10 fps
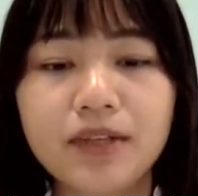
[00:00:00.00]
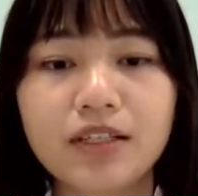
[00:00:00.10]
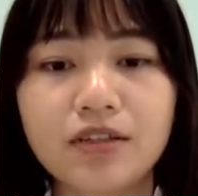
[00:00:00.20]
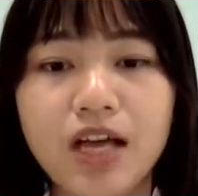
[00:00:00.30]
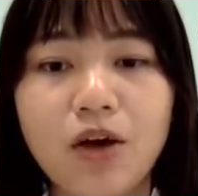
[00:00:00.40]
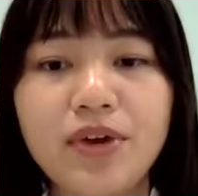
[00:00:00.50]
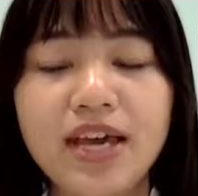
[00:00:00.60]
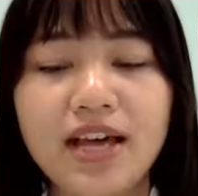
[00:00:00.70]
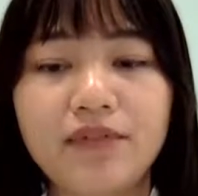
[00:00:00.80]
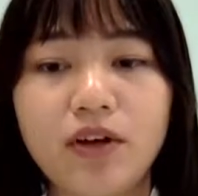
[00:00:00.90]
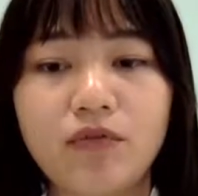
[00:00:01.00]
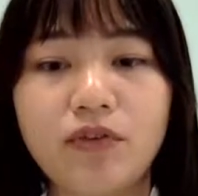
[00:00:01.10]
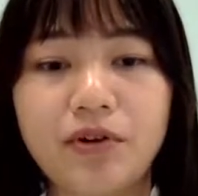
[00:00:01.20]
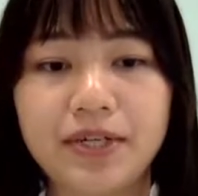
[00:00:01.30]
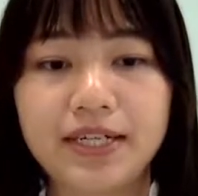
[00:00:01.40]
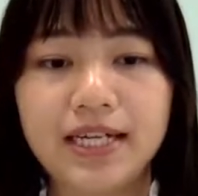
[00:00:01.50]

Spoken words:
So now we have our